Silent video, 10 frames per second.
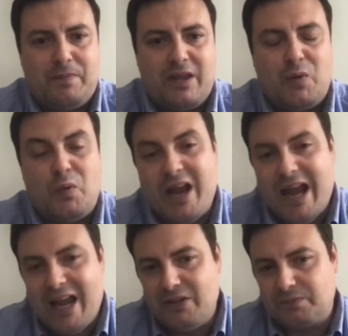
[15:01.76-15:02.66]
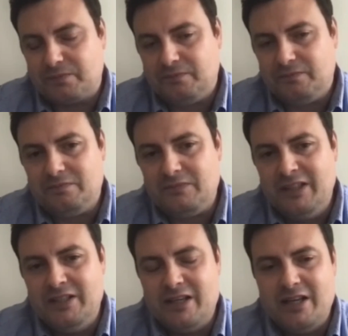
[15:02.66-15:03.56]
create
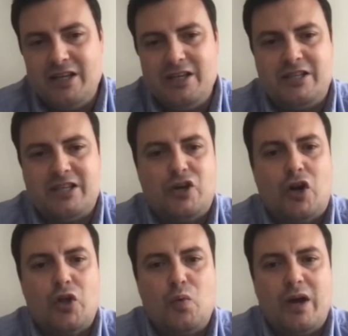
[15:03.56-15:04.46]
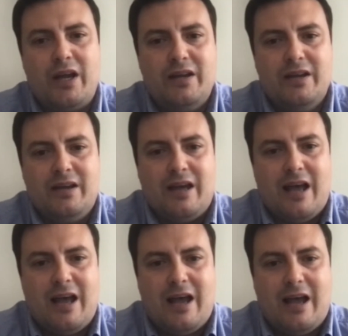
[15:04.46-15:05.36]
in technology way
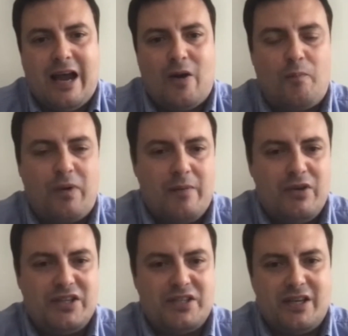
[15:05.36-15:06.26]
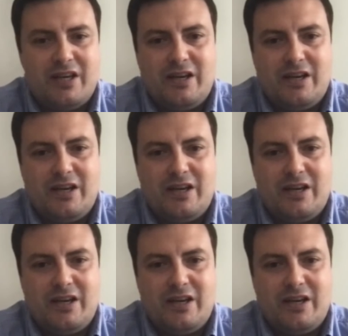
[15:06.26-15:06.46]
an on-premise